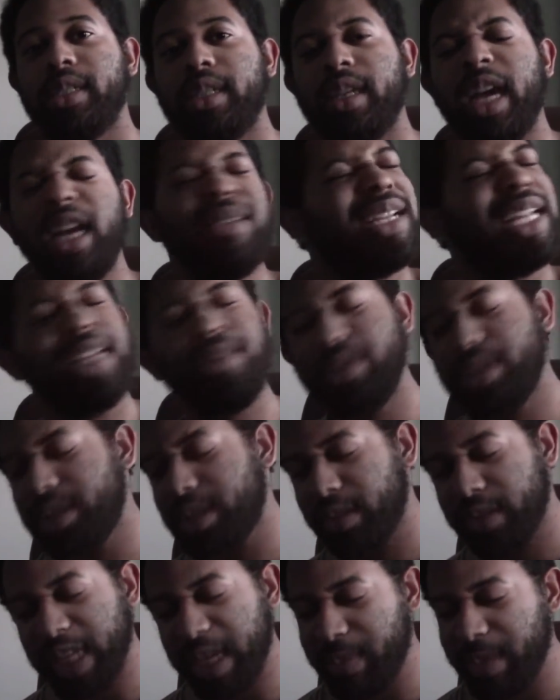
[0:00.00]
i'm not even
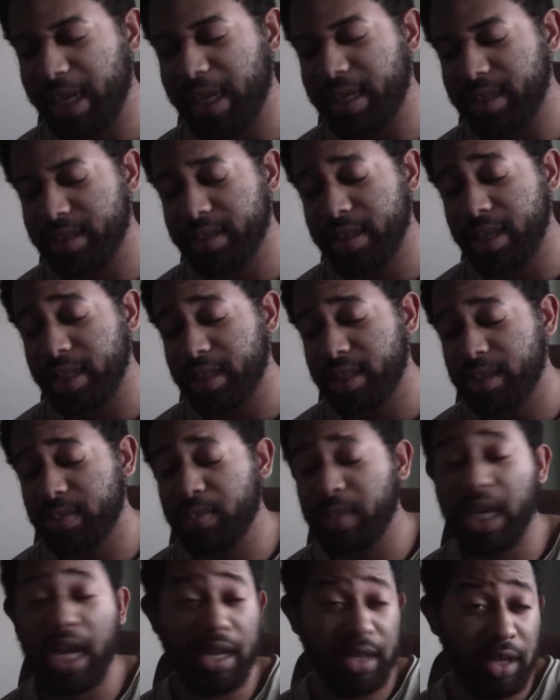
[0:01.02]
sure if that made any sense
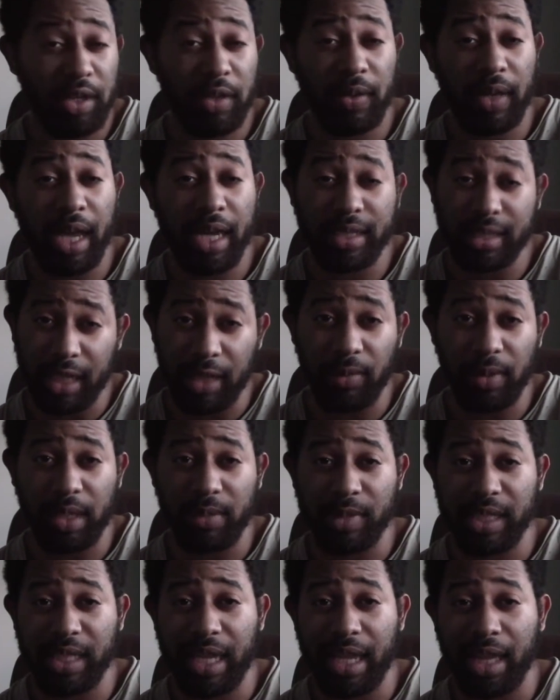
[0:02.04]
but i know you guys get what
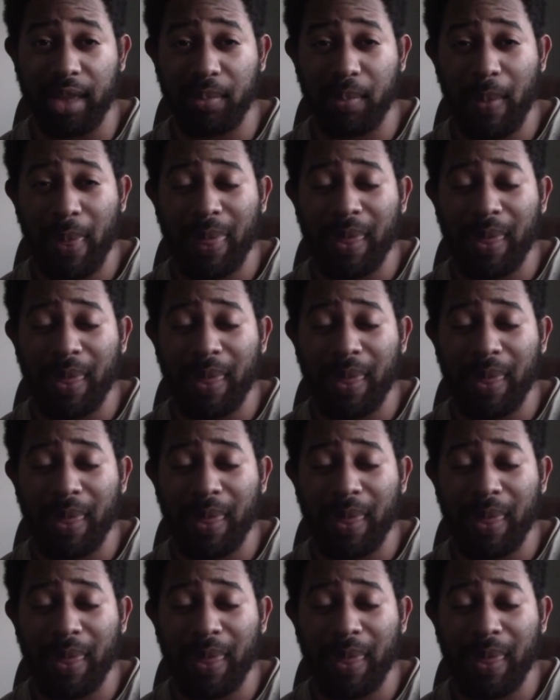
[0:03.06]
i'm saying